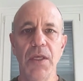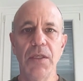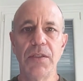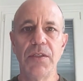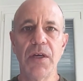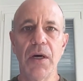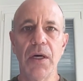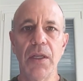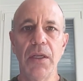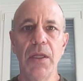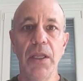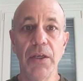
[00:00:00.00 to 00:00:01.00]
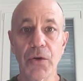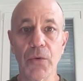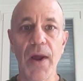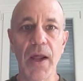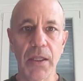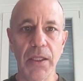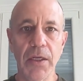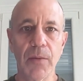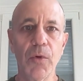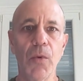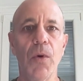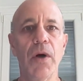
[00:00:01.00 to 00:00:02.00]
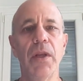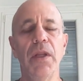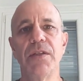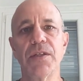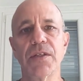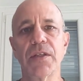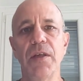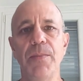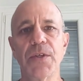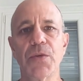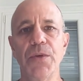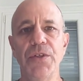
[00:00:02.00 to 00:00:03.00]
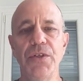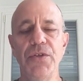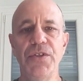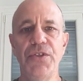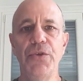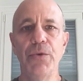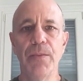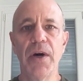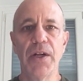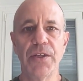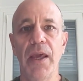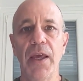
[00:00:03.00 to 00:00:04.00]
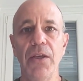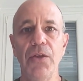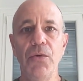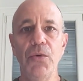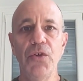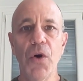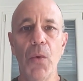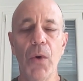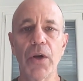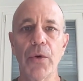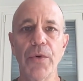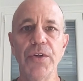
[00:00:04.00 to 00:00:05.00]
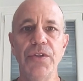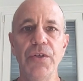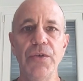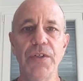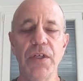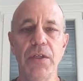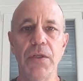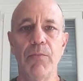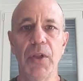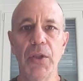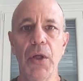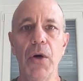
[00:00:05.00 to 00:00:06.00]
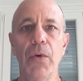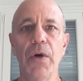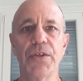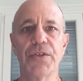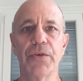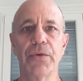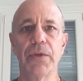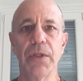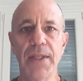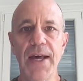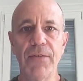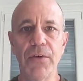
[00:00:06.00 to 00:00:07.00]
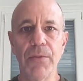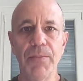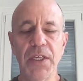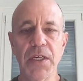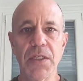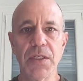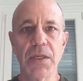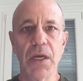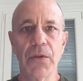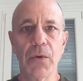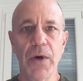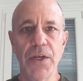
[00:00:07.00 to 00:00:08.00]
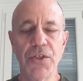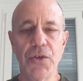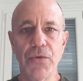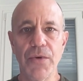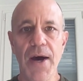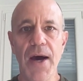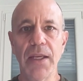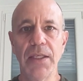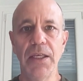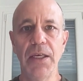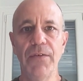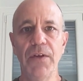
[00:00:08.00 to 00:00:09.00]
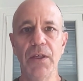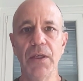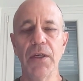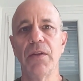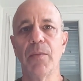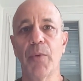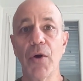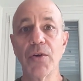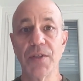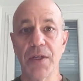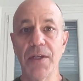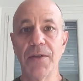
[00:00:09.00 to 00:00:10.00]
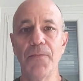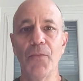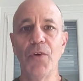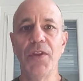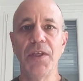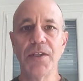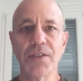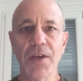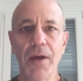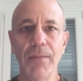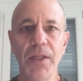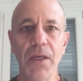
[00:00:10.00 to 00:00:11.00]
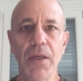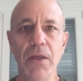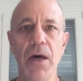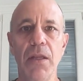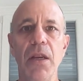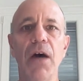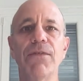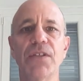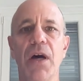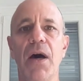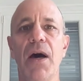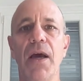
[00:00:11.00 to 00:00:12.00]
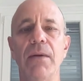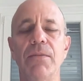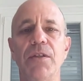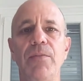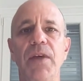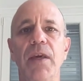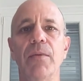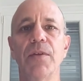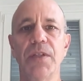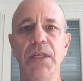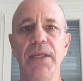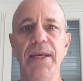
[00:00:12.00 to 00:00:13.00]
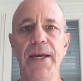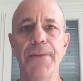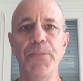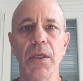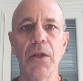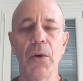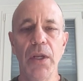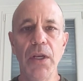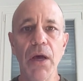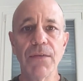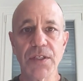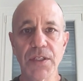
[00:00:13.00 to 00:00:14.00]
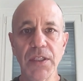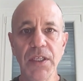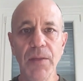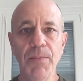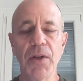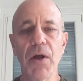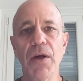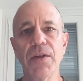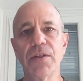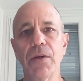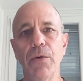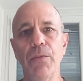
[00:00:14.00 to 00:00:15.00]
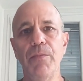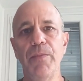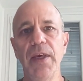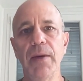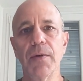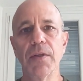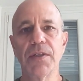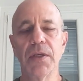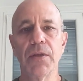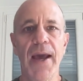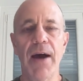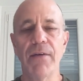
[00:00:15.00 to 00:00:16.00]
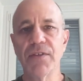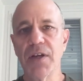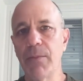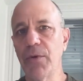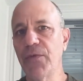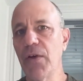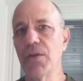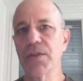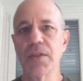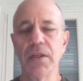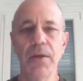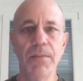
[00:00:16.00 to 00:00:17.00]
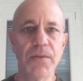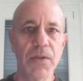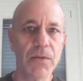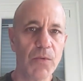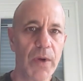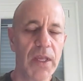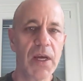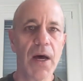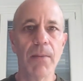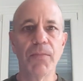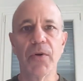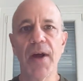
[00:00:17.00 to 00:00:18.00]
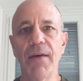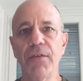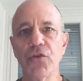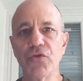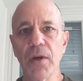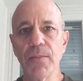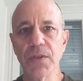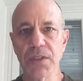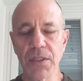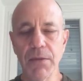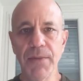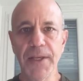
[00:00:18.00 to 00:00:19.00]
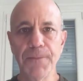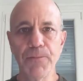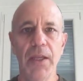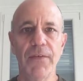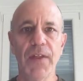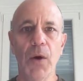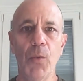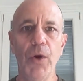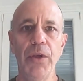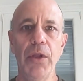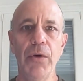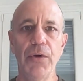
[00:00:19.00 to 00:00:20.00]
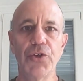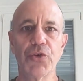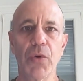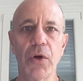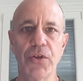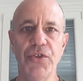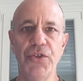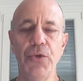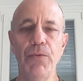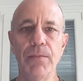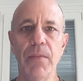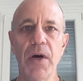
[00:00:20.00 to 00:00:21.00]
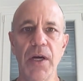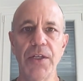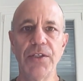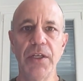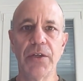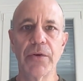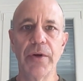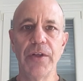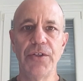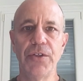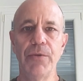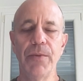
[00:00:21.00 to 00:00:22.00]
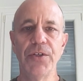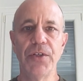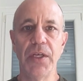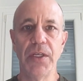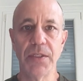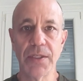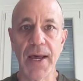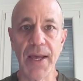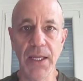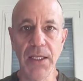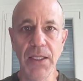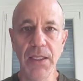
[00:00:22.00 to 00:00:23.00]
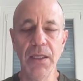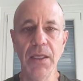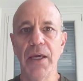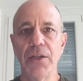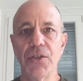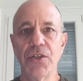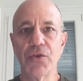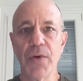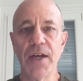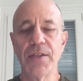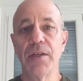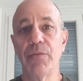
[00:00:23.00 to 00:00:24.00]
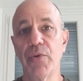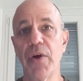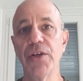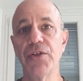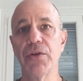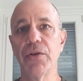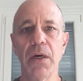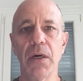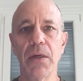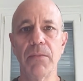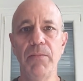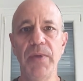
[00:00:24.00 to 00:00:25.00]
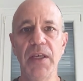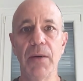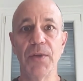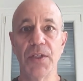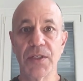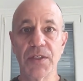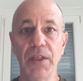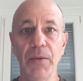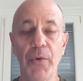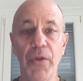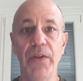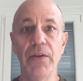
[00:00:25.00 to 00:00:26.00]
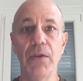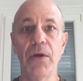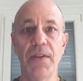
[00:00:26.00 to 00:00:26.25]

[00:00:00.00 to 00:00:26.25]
is done incorrectly. Number one, the sleep is reduced too much and you don't want to reduce it below a certain level because otherwise you're not giving the person with the insomnia enough time to be able to get, enough sleep, but also be able to have time to fall asleep, to wake up. They're having trouble sleeping. And if that window is shrunk too much, it creates too much anxiety and stress and pressure on being able to sleep within